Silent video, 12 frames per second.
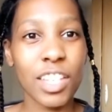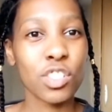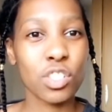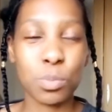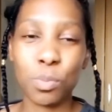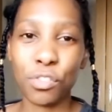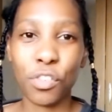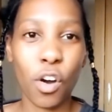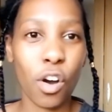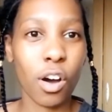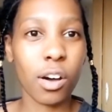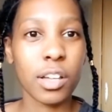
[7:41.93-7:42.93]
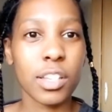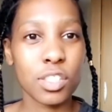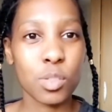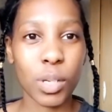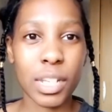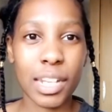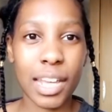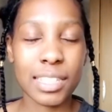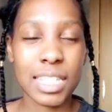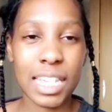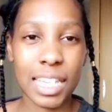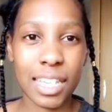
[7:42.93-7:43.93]
just before
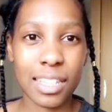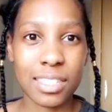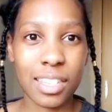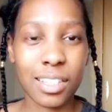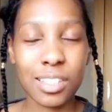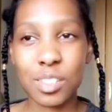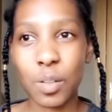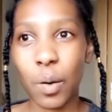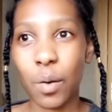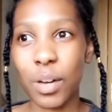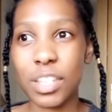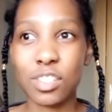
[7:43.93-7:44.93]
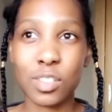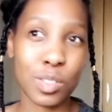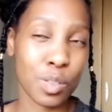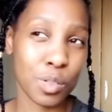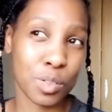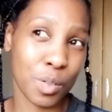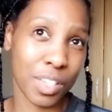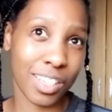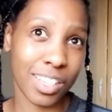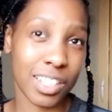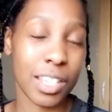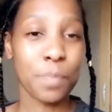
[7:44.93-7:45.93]
2019 kicks in, so it's just so
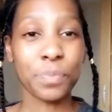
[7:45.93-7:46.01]
good.